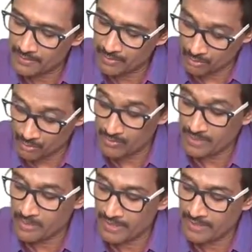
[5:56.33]
the whole
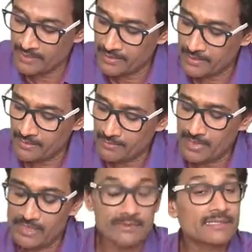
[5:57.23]
square
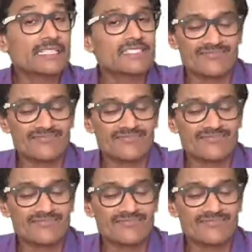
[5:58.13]
plus c.